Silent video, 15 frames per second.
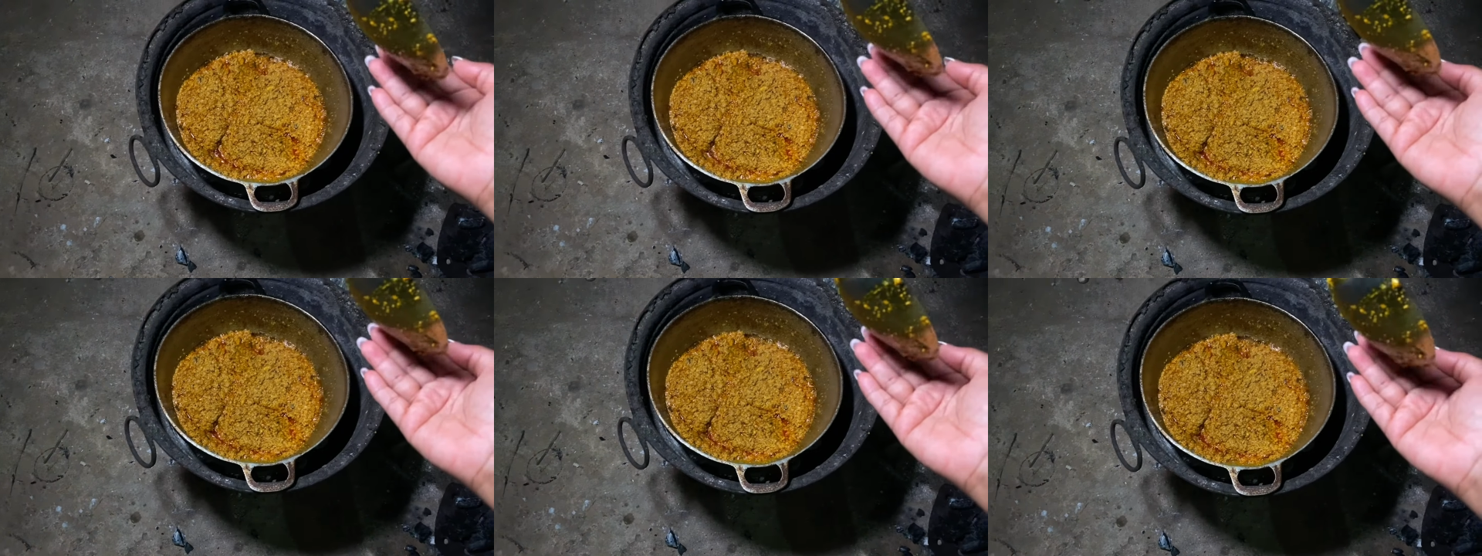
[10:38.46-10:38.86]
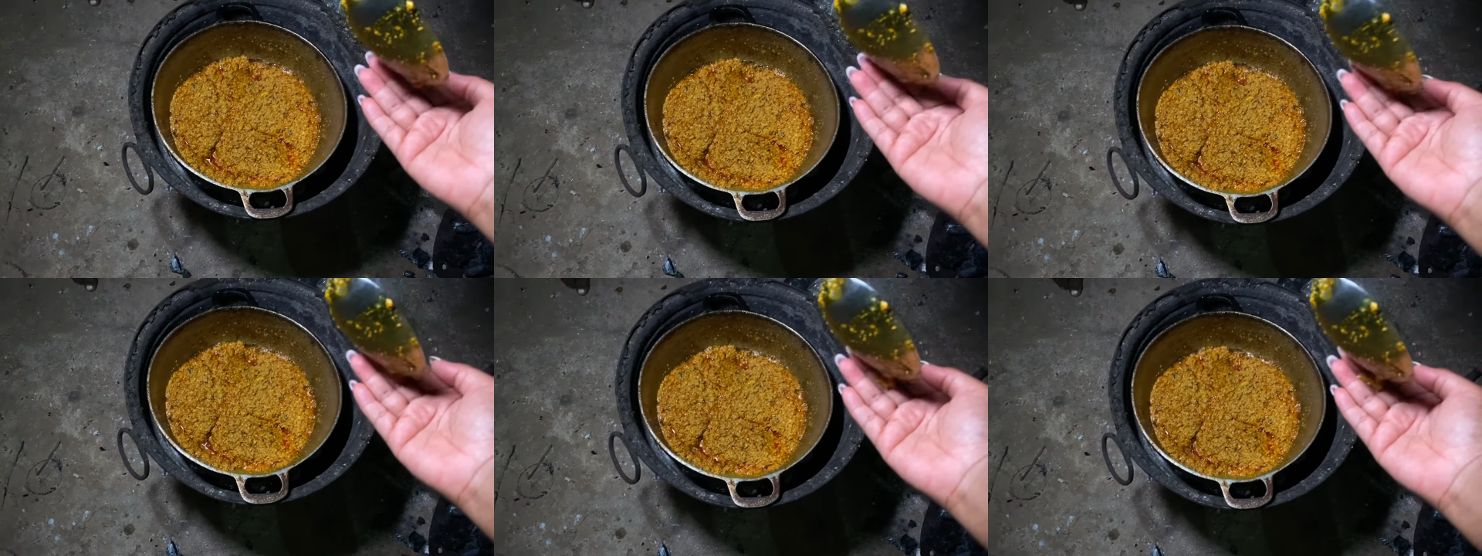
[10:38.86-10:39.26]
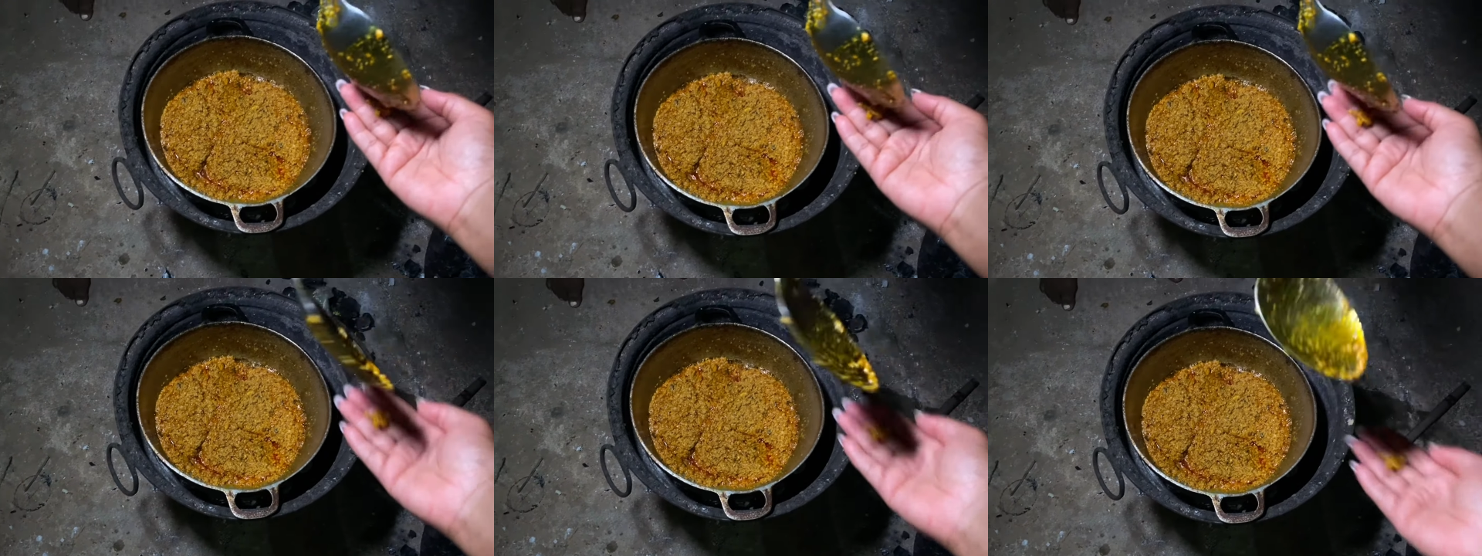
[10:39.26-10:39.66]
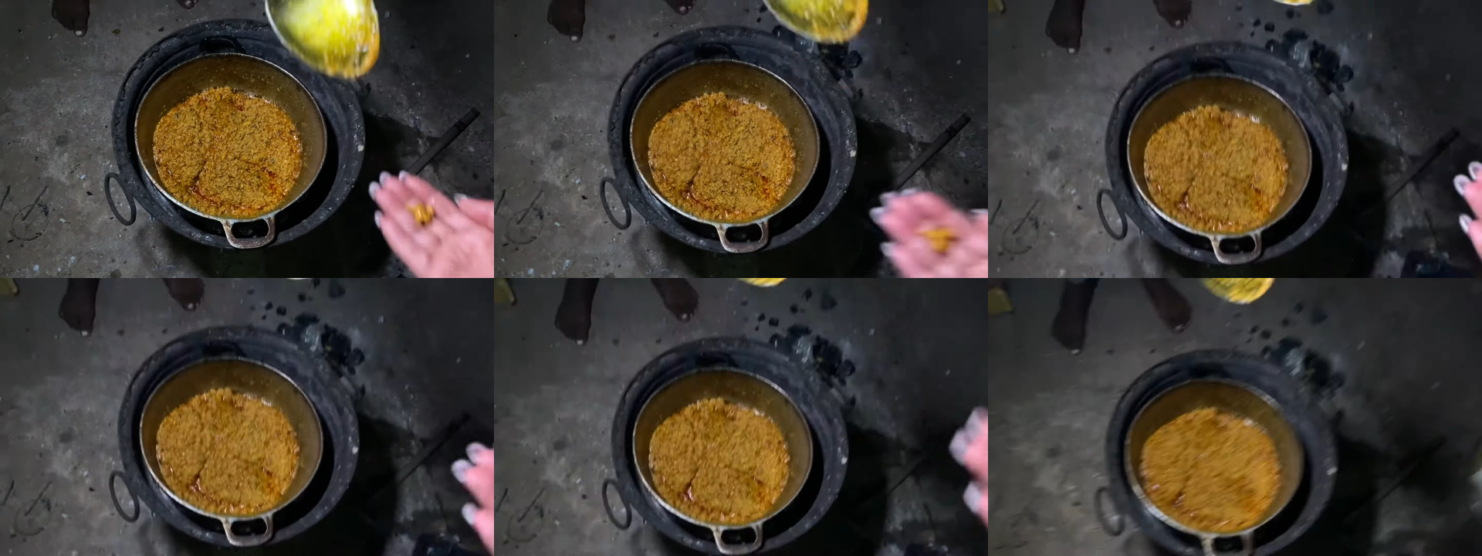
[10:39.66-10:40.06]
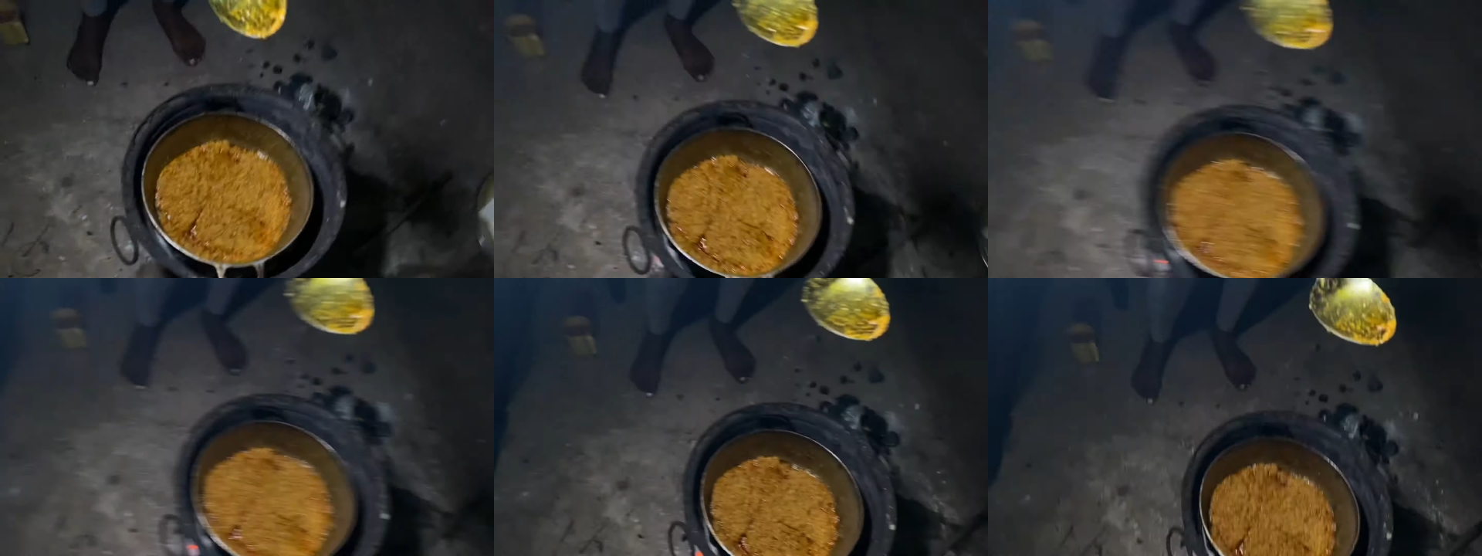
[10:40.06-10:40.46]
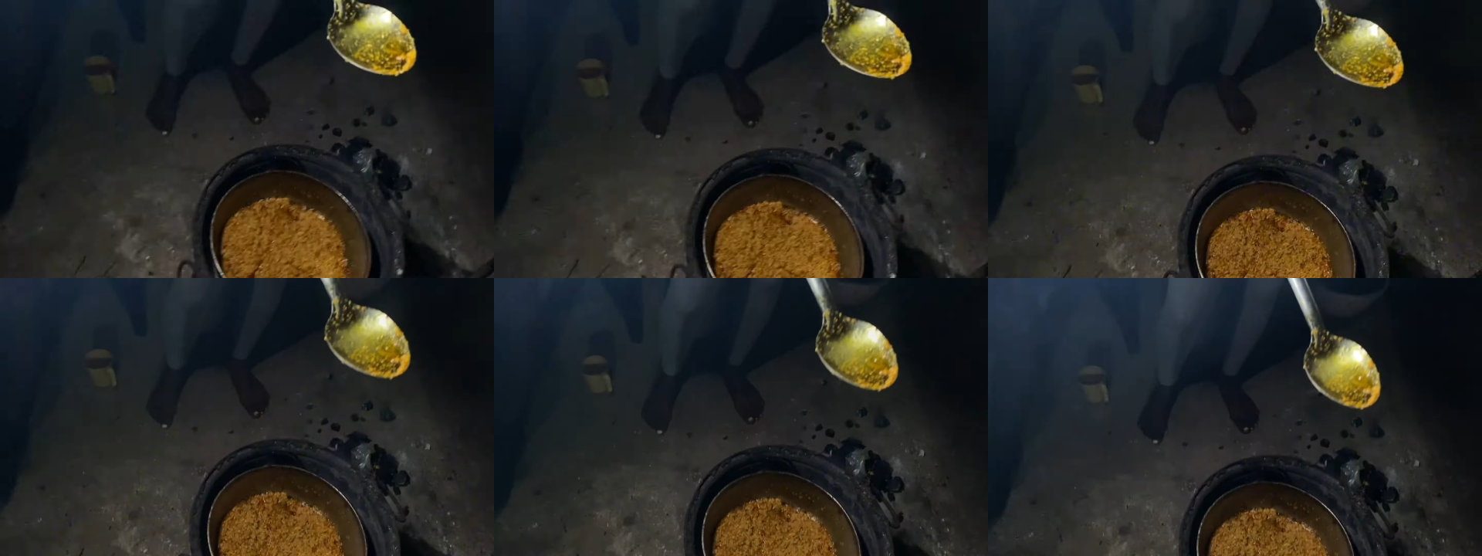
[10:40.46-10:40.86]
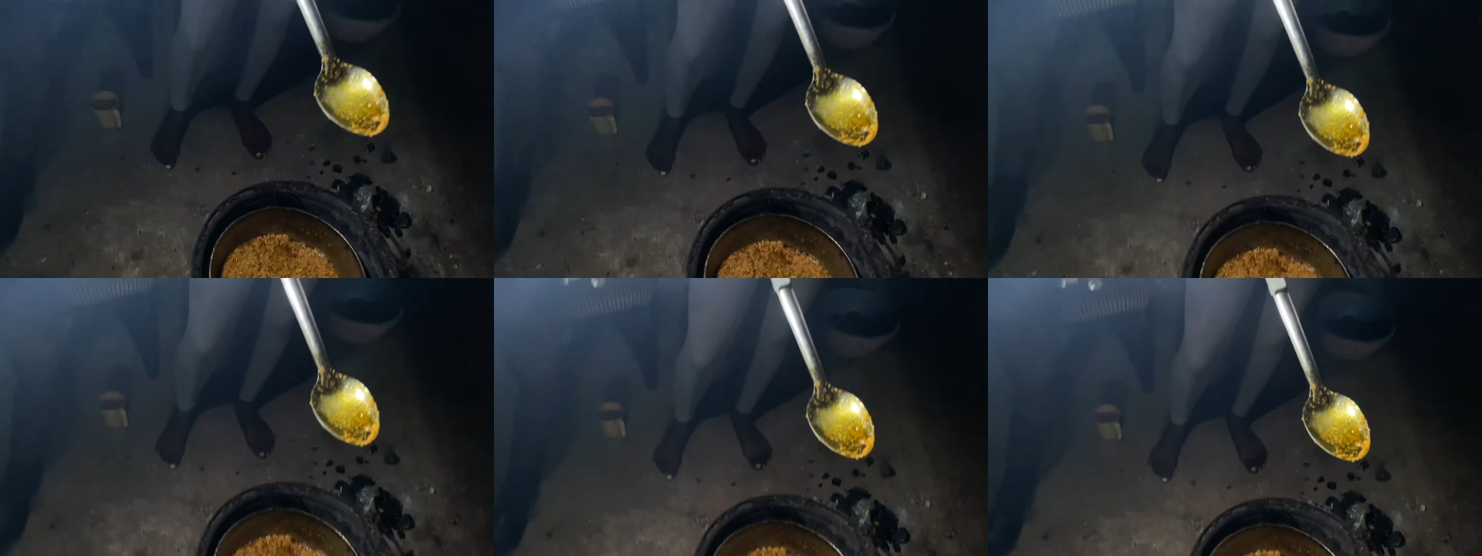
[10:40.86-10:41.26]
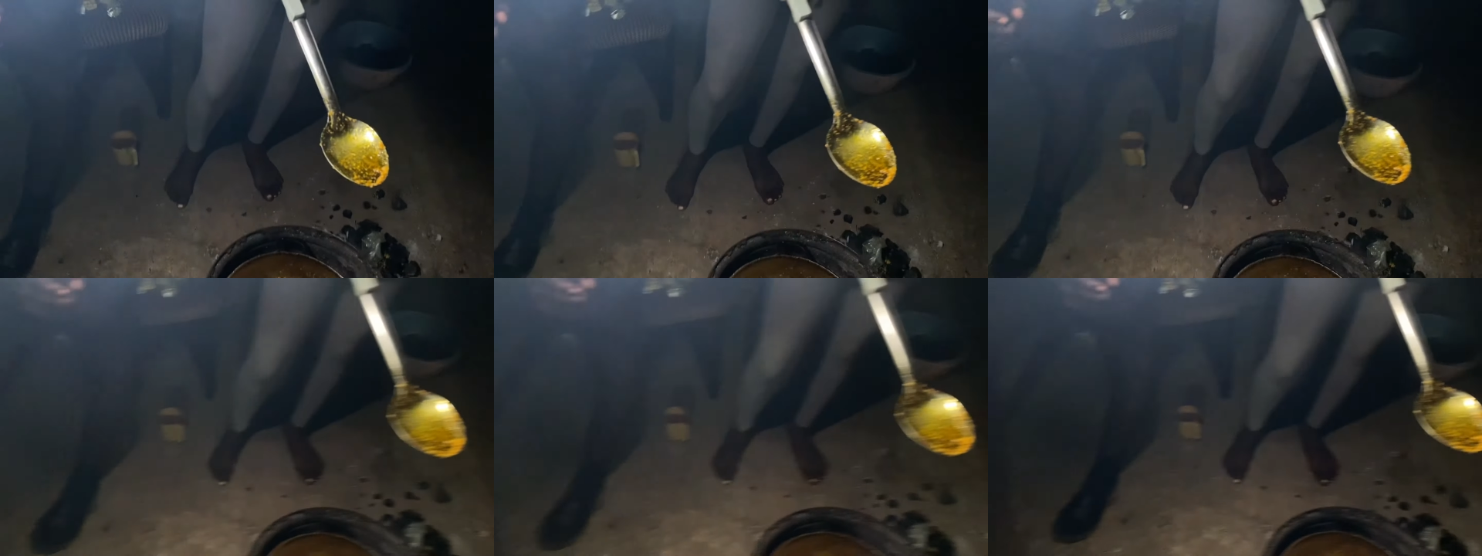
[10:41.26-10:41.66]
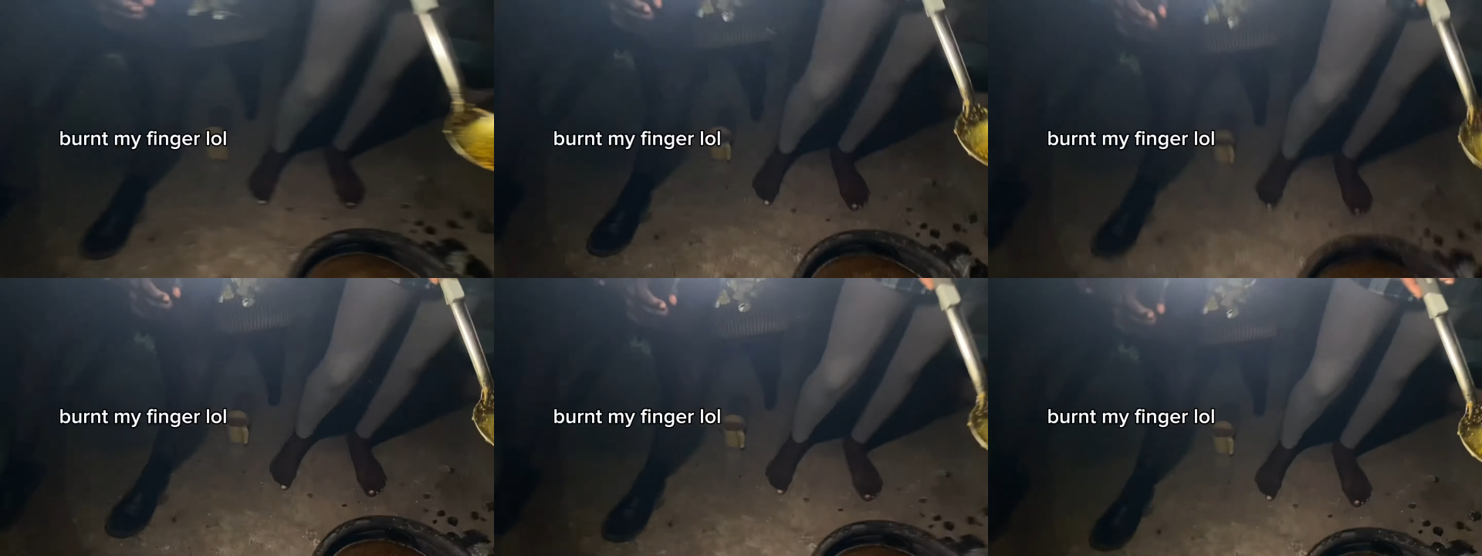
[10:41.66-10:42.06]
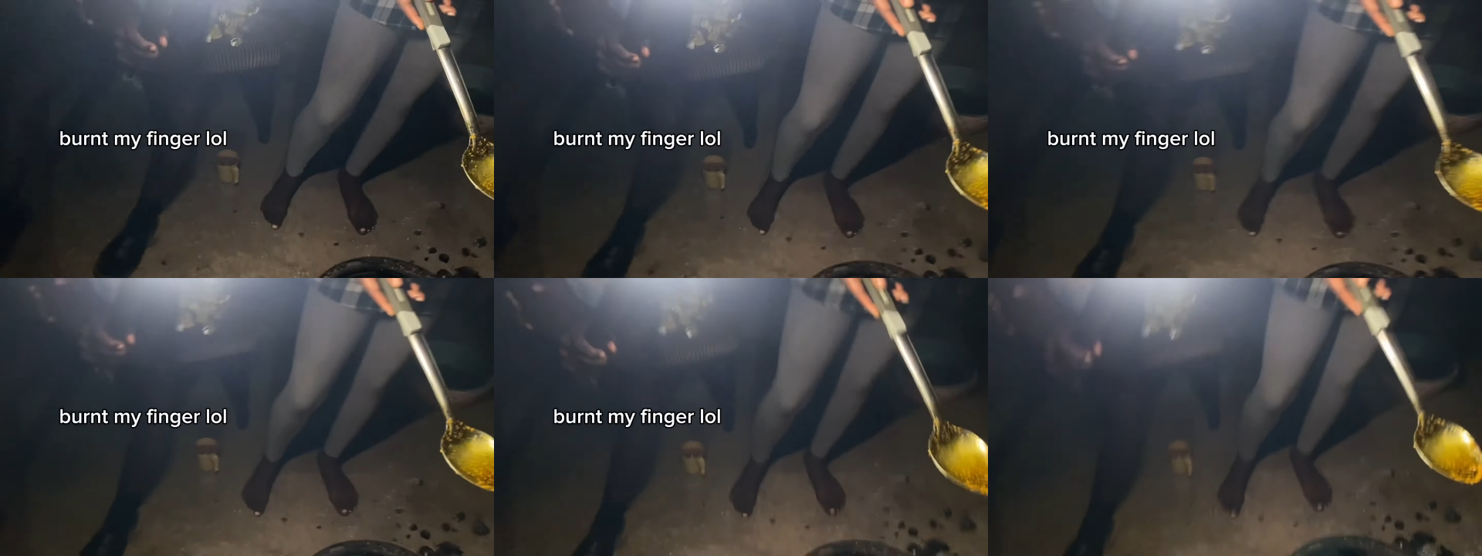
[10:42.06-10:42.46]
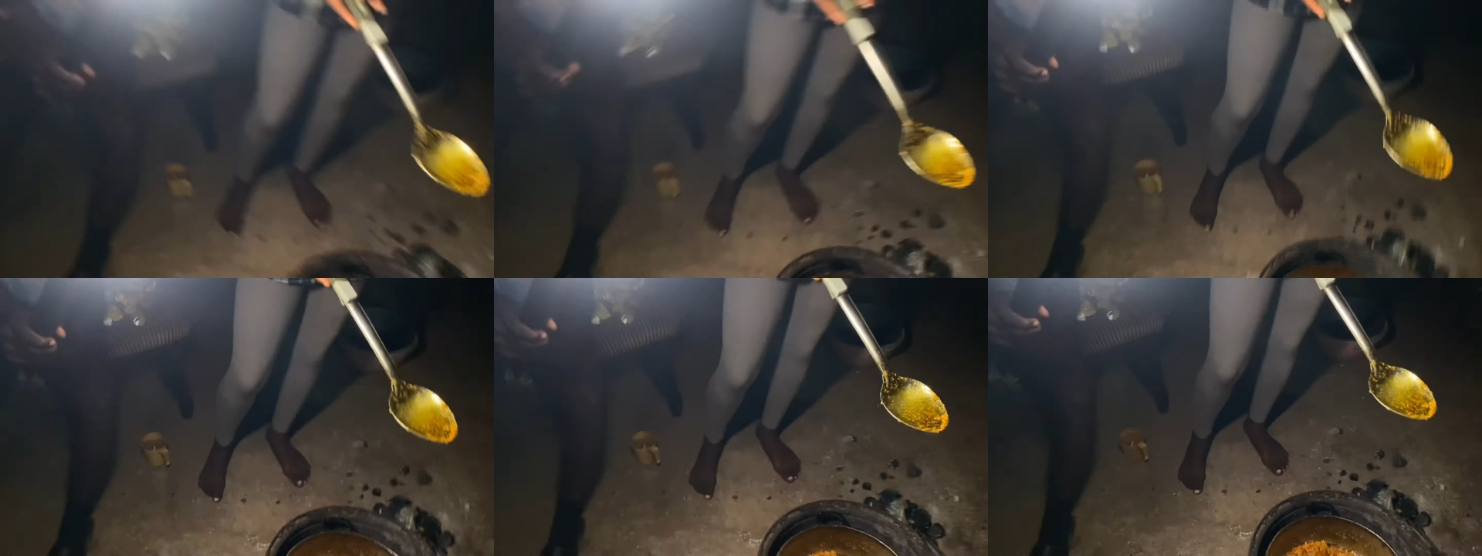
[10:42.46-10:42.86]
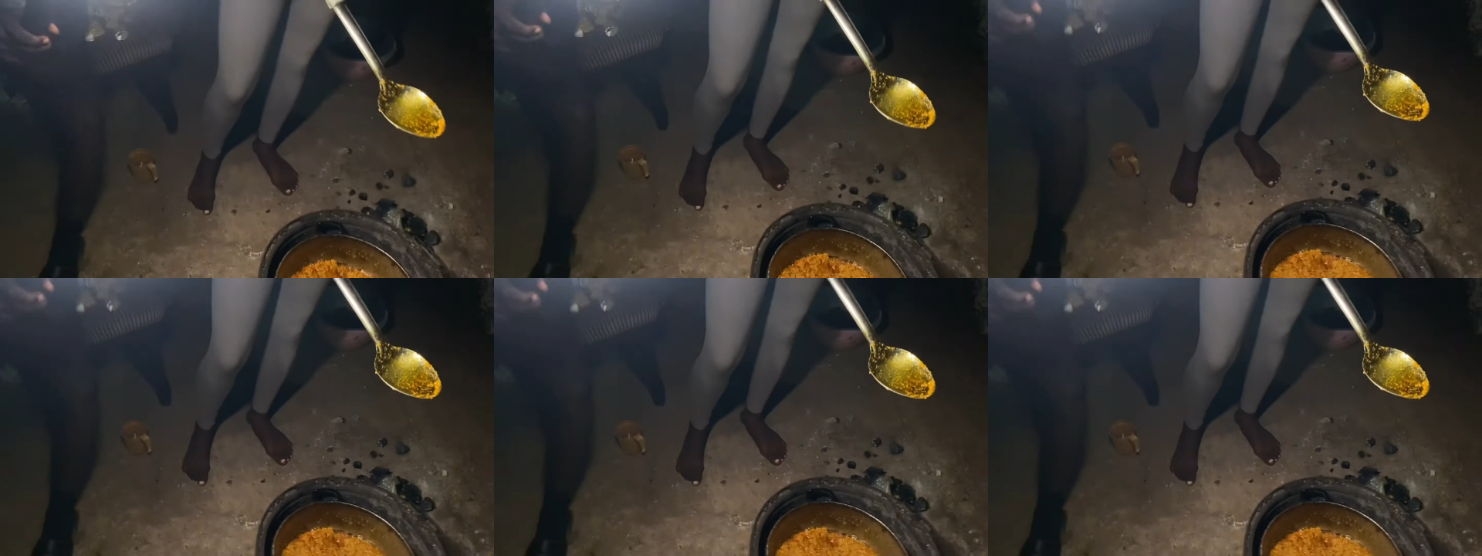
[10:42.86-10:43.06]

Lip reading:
[unreadable: no face in view]